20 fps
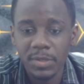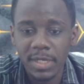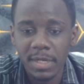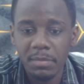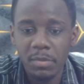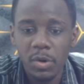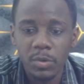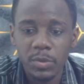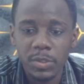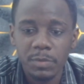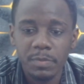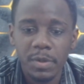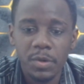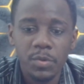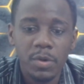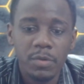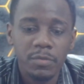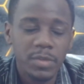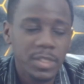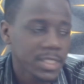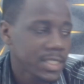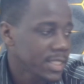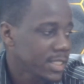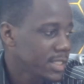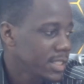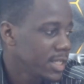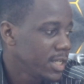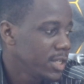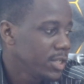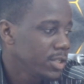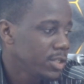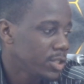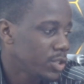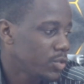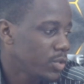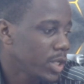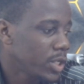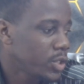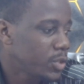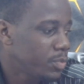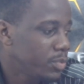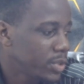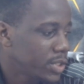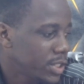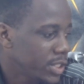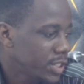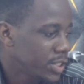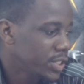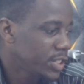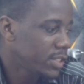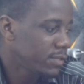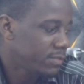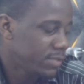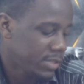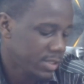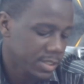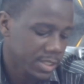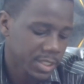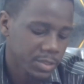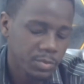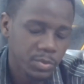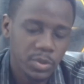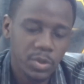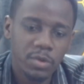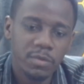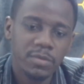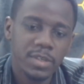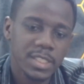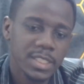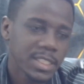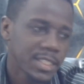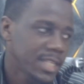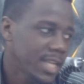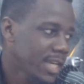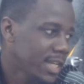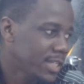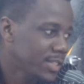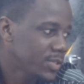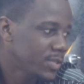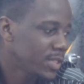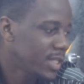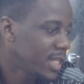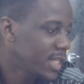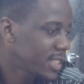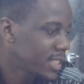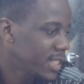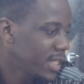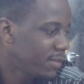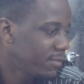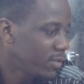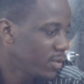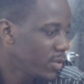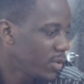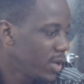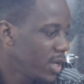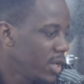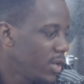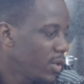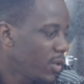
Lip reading: Hotspur, who are obviously trying to put in a shift that will obviously take us to the next level